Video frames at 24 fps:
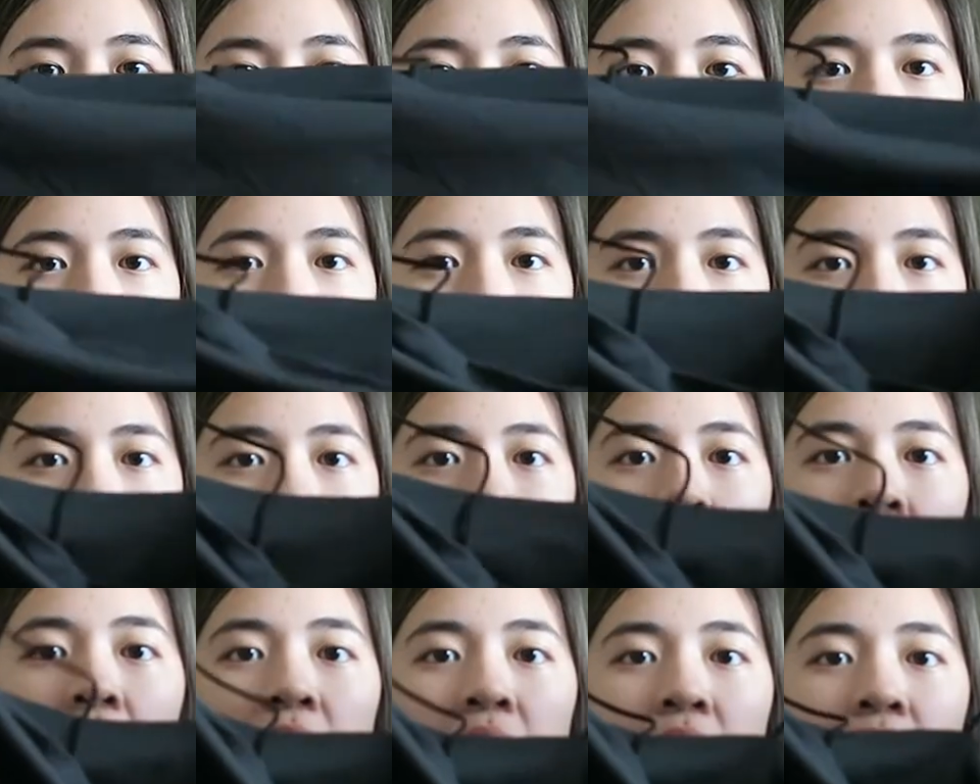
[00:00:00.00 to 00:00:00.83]
to show you
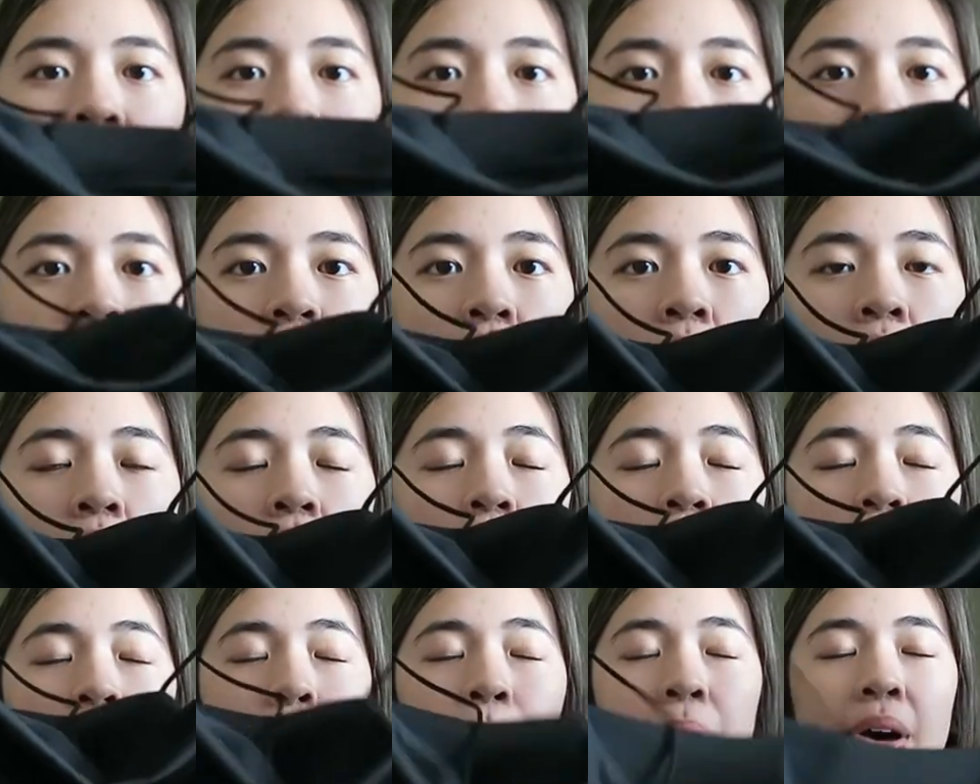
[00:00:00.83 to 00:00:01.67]
guys,
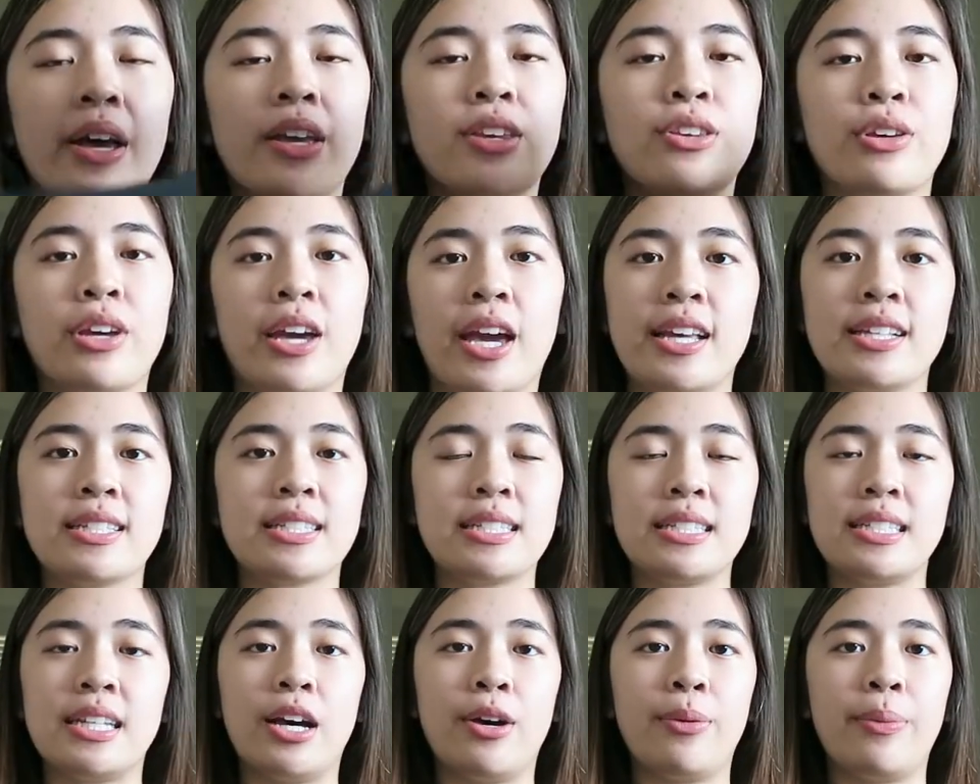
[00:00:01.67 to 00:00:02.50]
but you guys
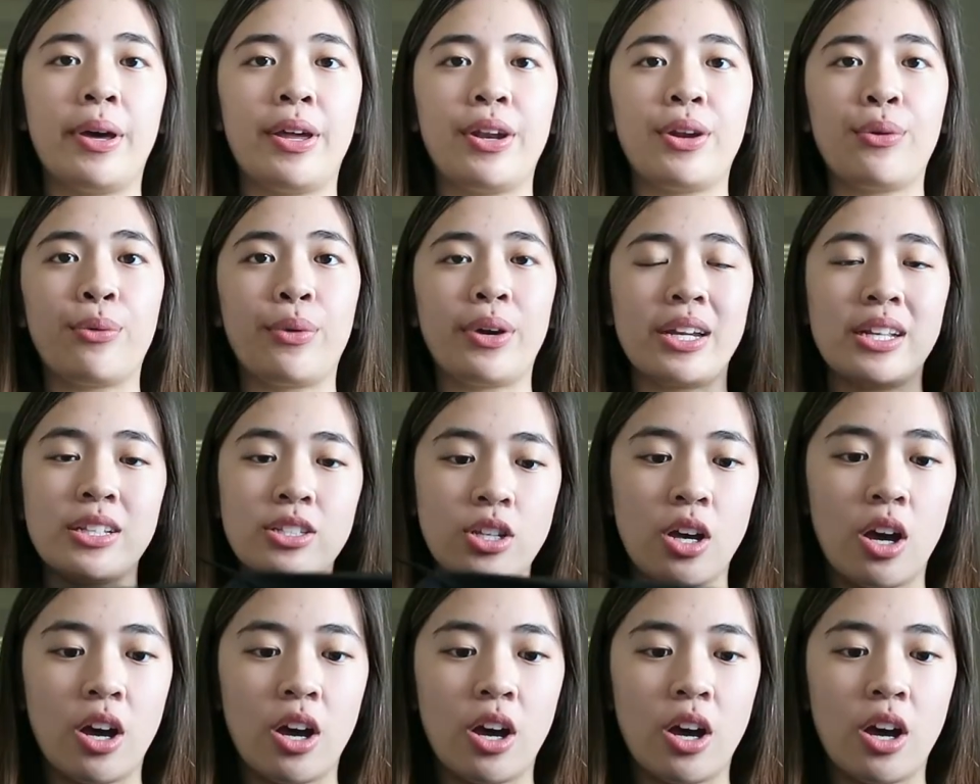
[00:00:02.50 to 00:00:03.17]
can tell better when it's